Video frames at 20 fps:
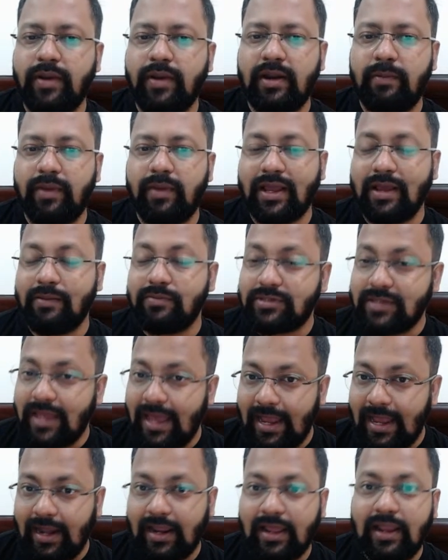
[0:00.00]
it becomes
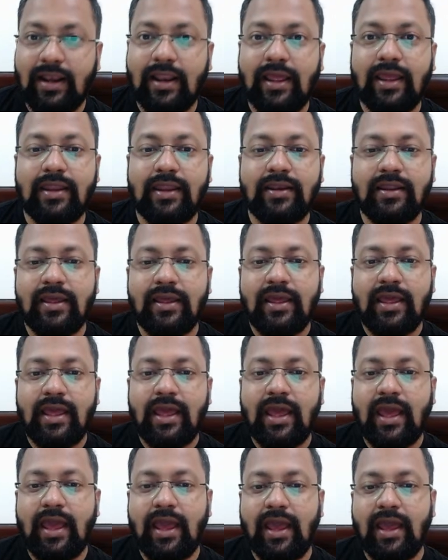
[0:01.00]
alkaline,
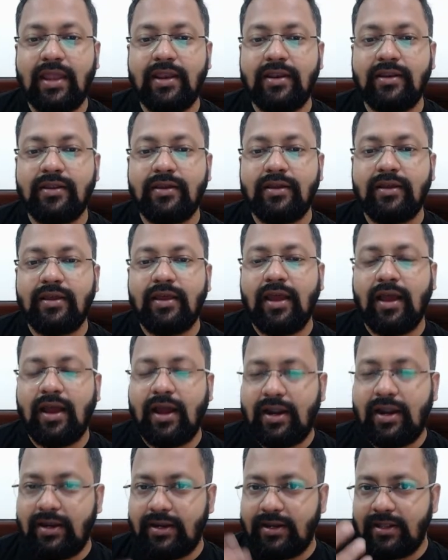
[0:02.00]
and
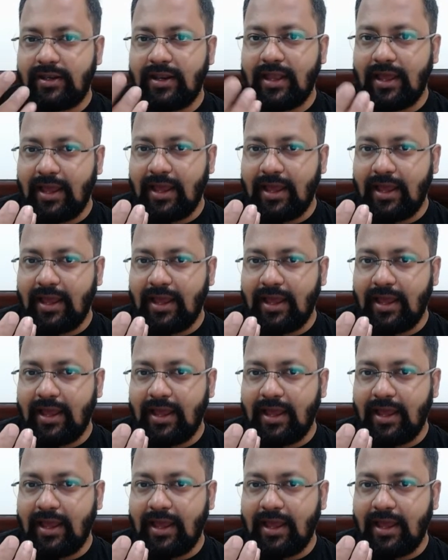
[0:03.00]
until